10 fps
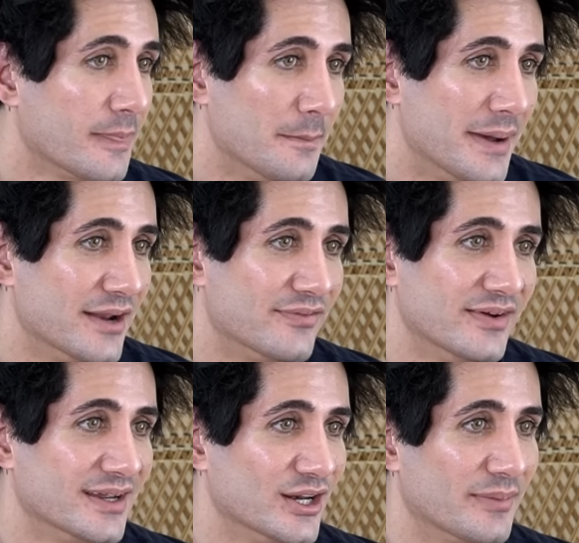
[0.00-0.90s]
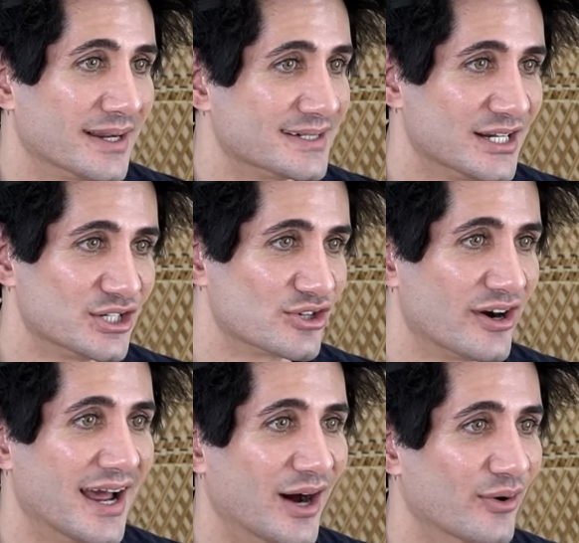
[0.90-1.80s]
benefit. You know, my sessions are
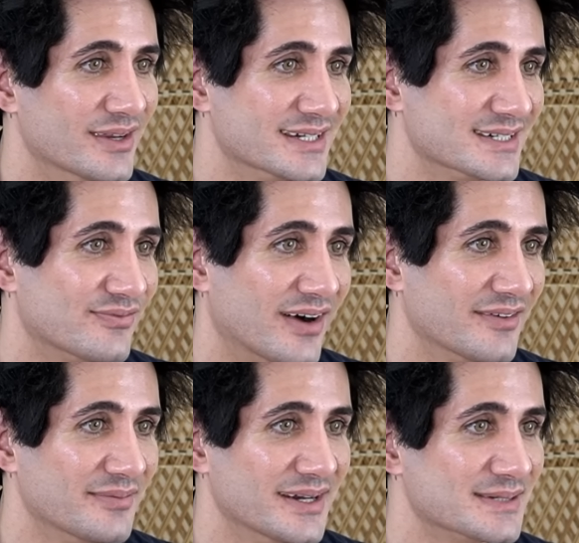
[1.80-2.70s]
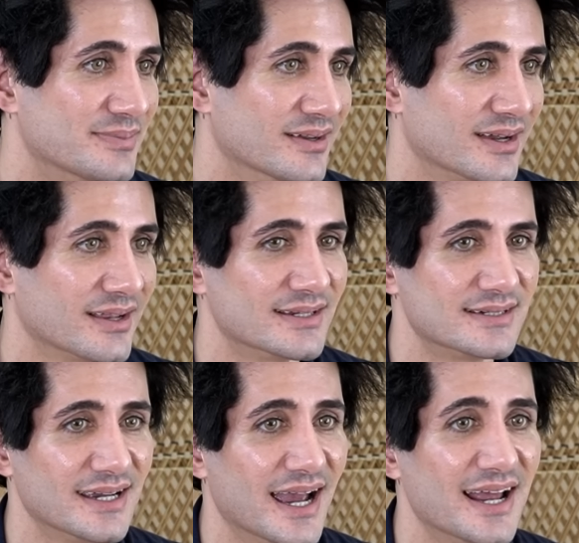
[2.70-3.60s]
an hour. This is 5 minutes, but like, let's
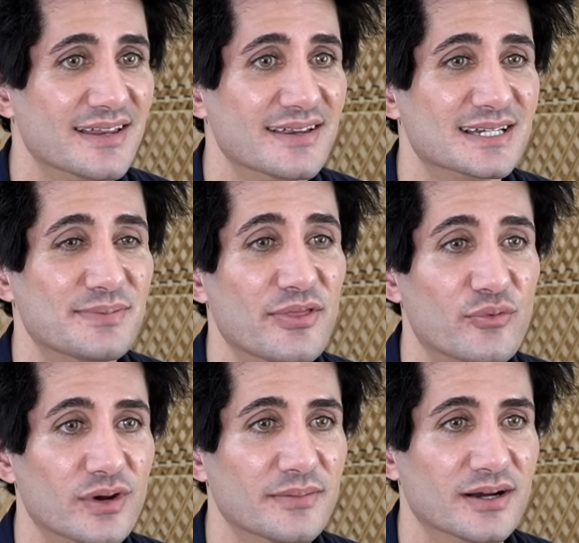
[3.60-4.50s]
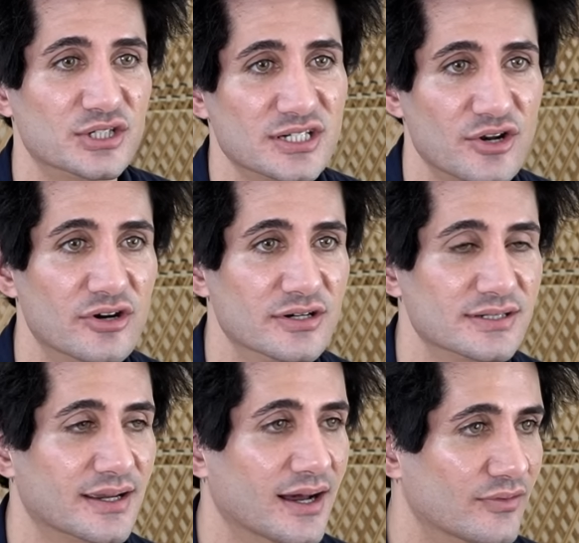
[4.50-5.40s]
see. And it's been 3 months. She's a
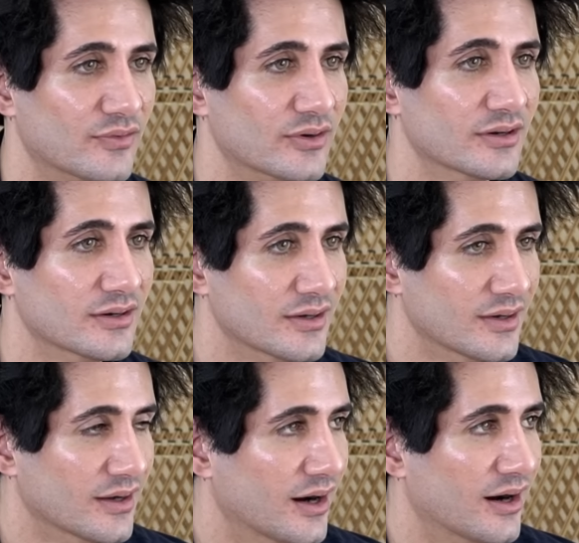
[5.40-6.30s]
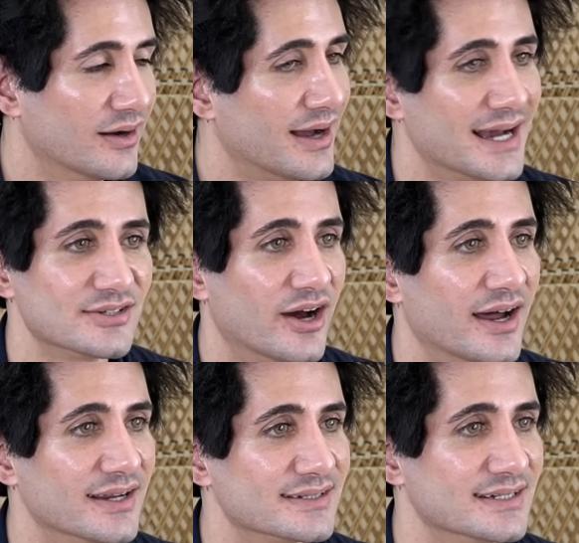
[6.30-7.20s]
nurse in California. Has not
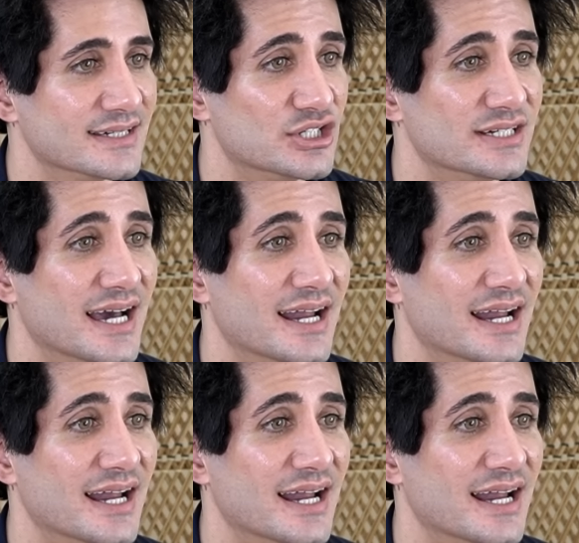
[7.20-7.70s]
had it since. And she's